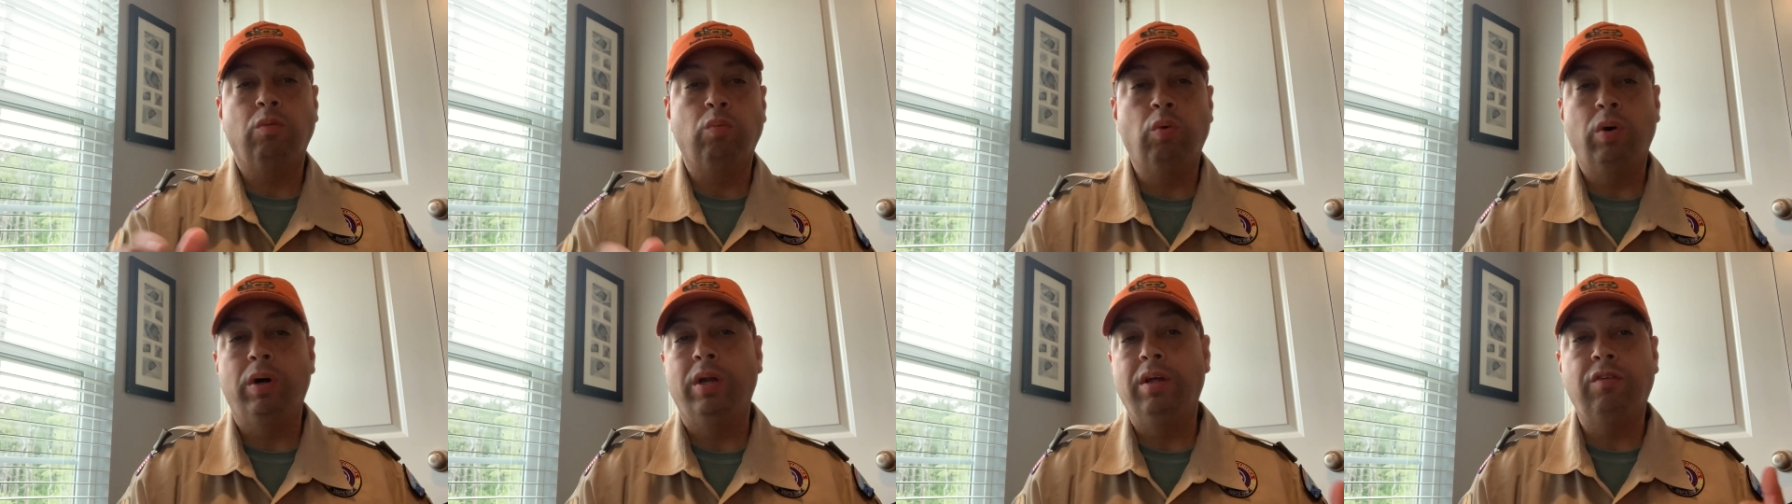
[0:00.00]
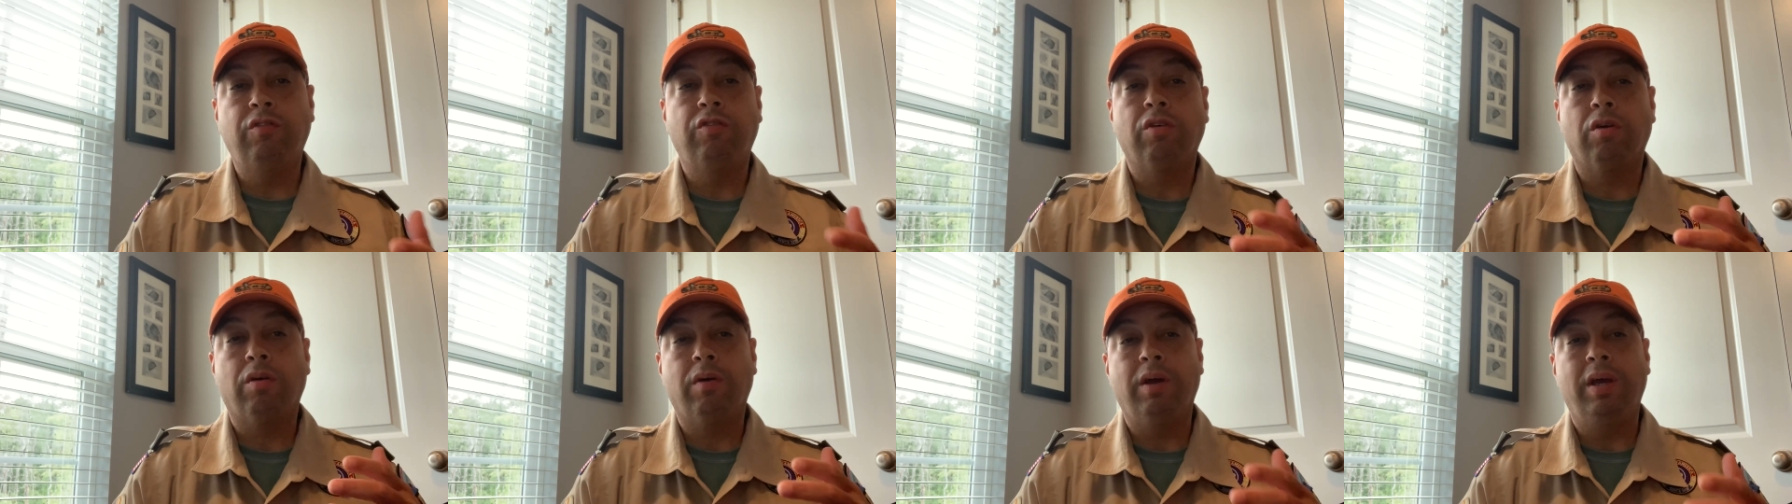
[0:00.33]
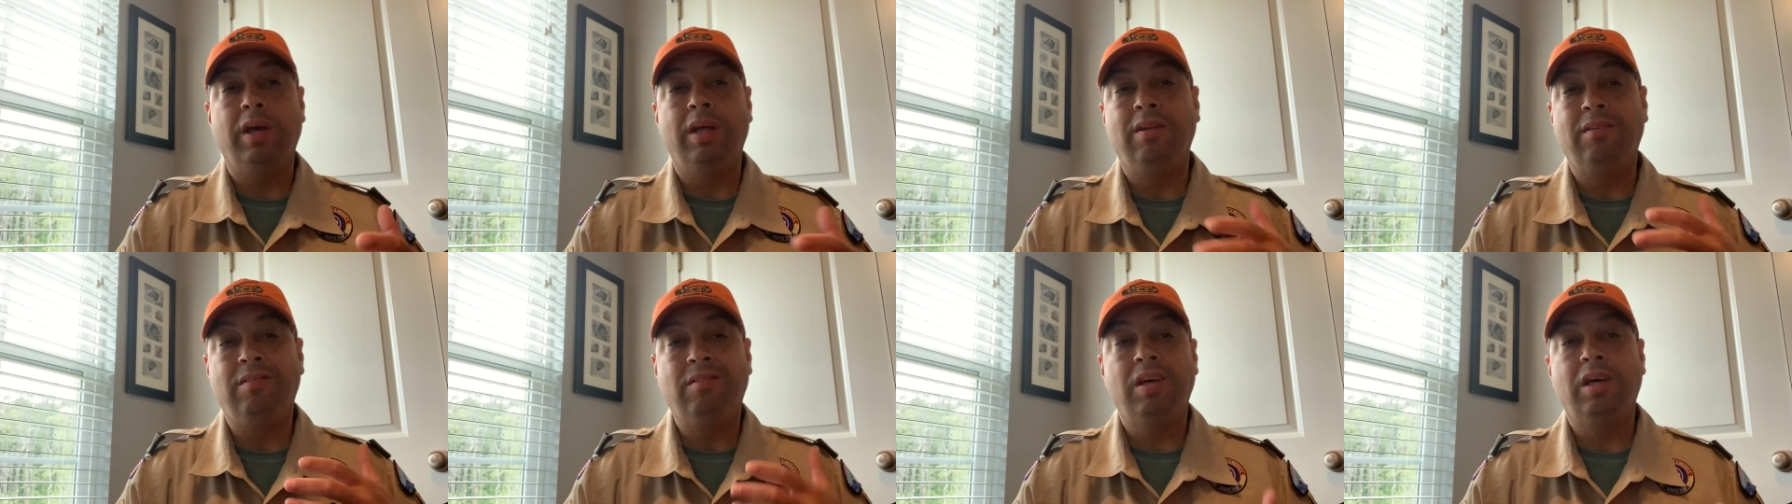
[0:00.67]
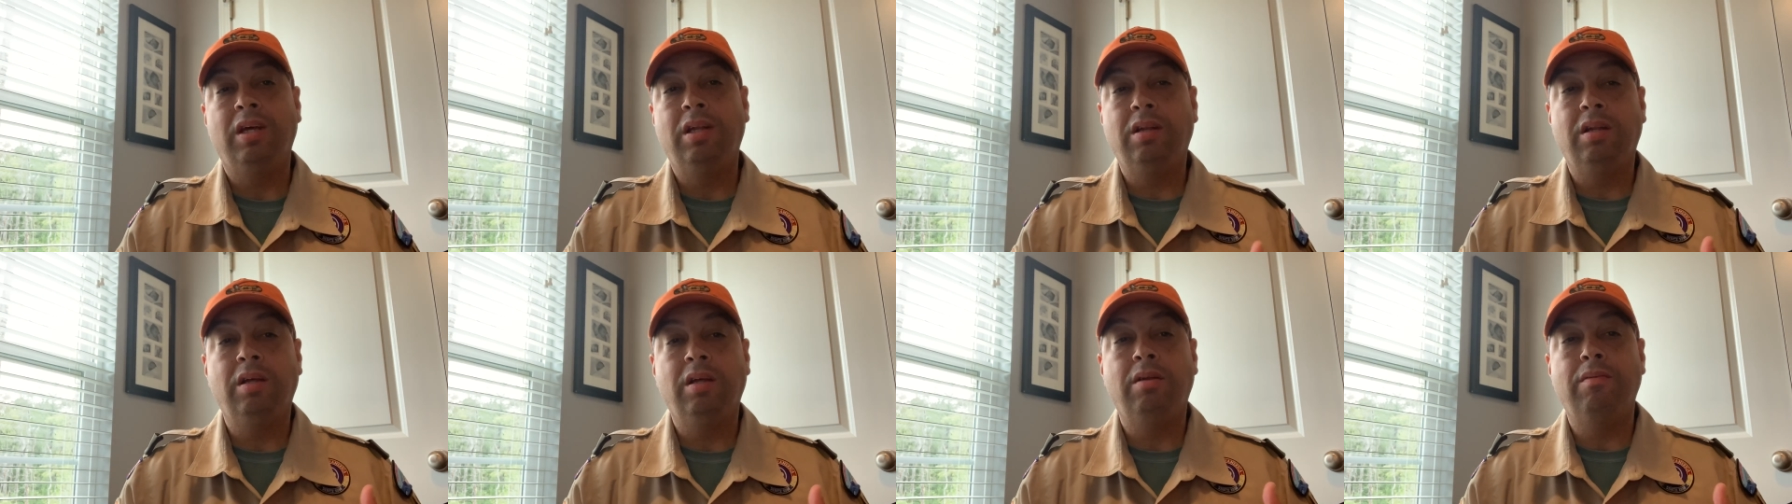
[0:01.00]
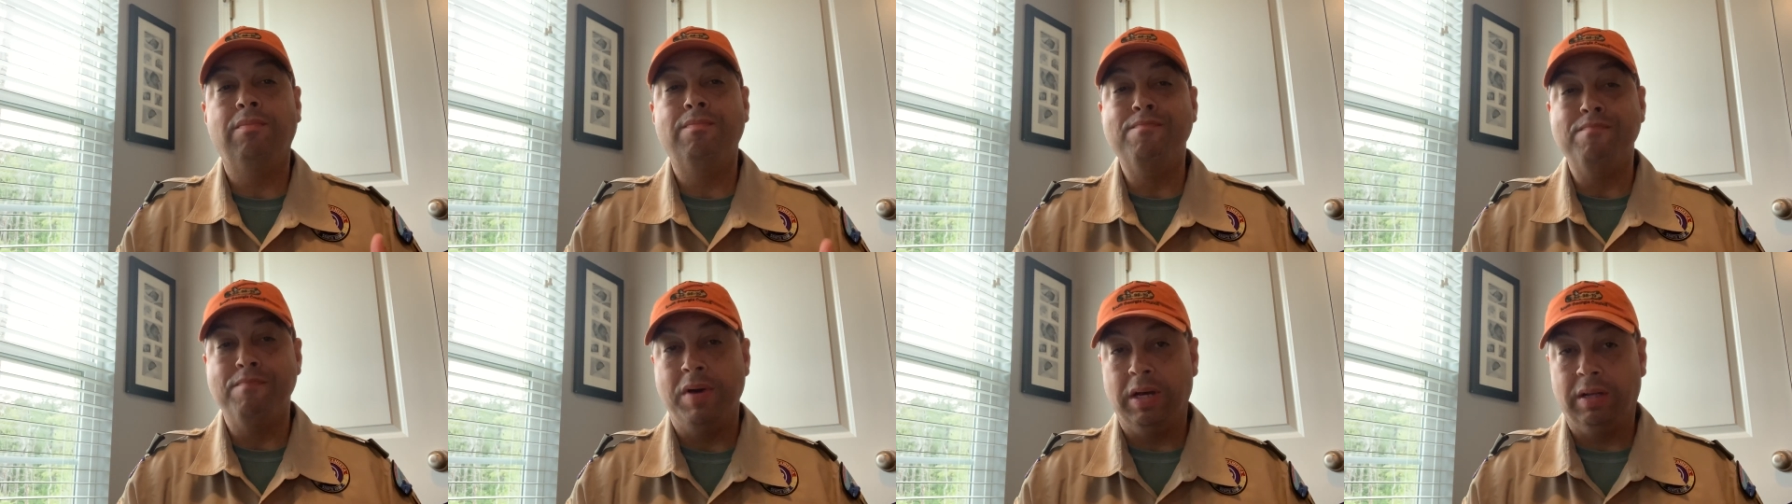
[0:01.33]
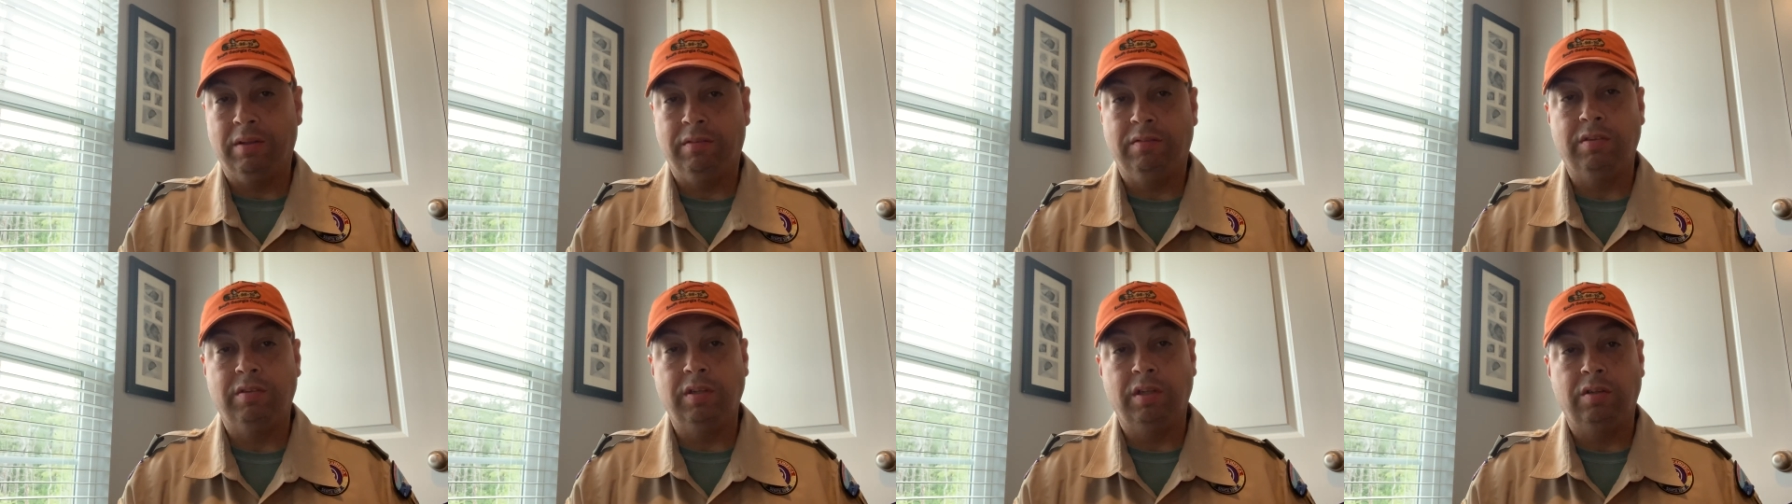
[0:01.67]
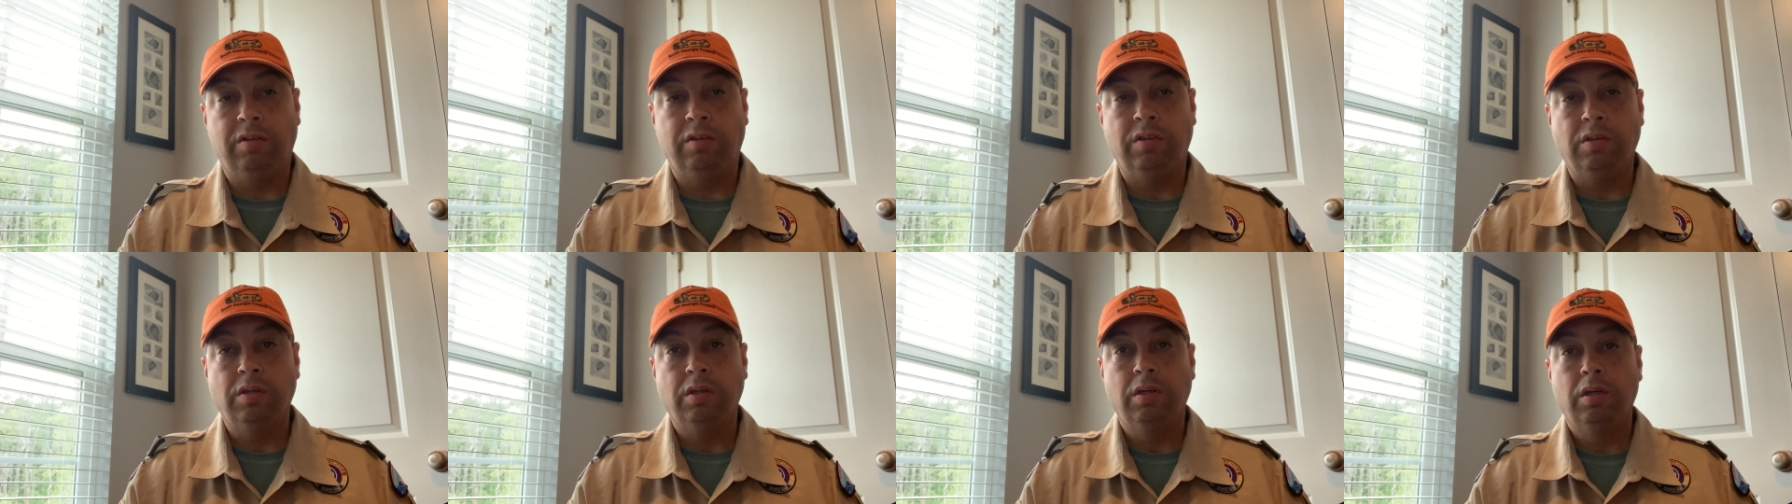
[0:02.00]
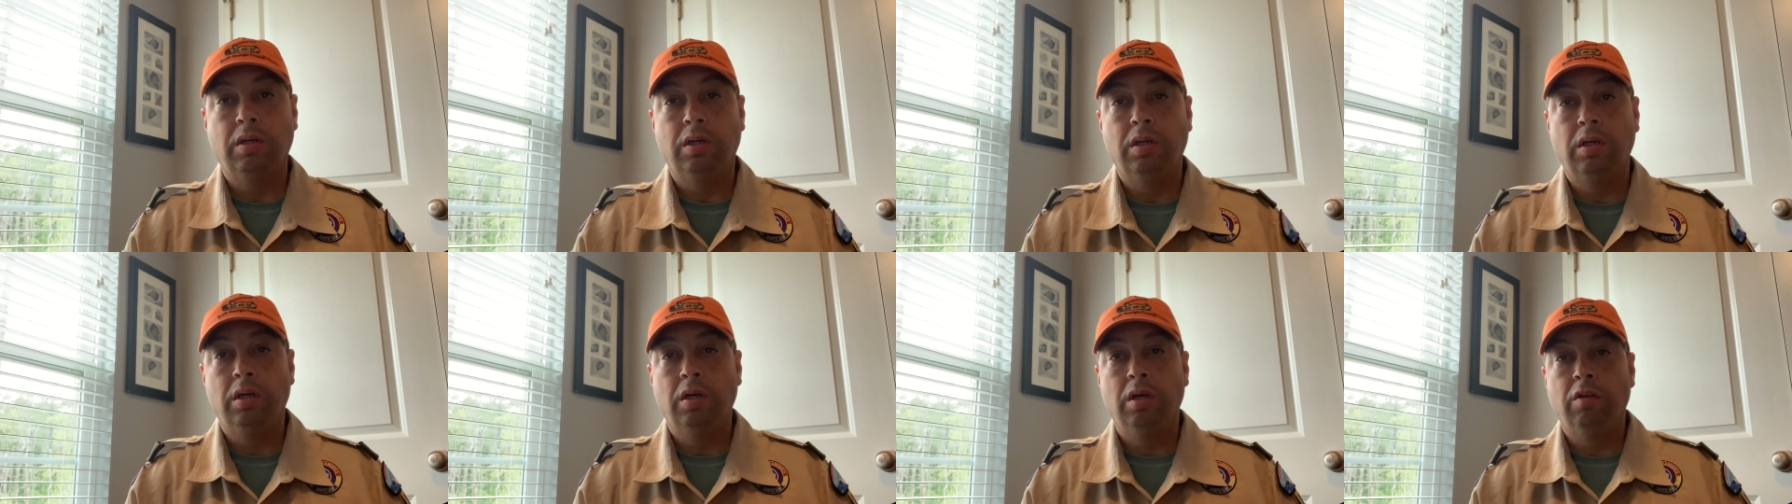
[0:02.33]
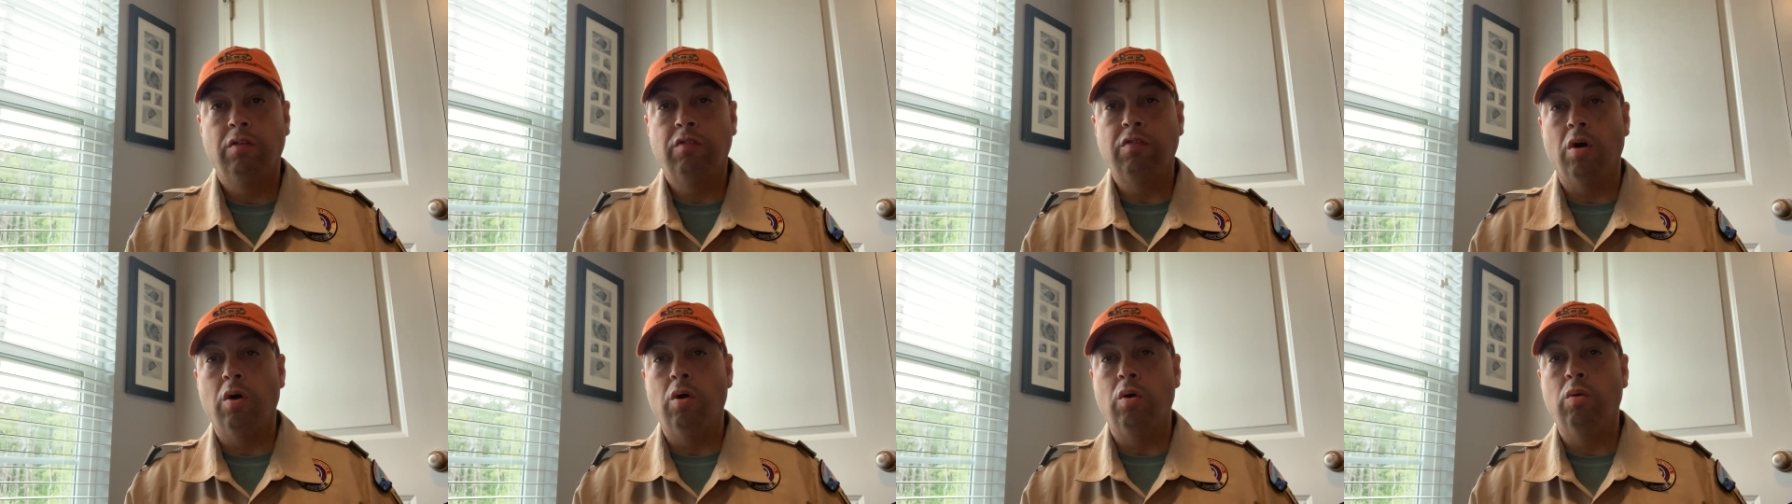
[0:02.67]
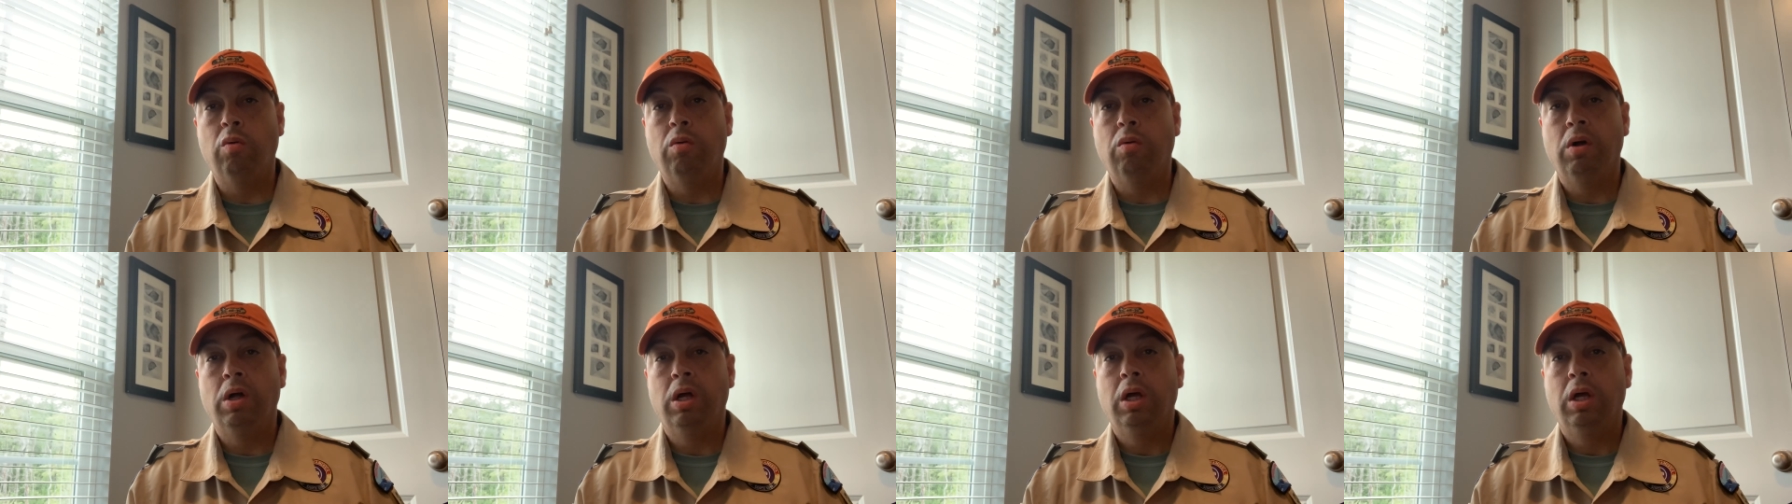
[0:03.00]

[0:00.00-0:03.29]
What is your intended message? So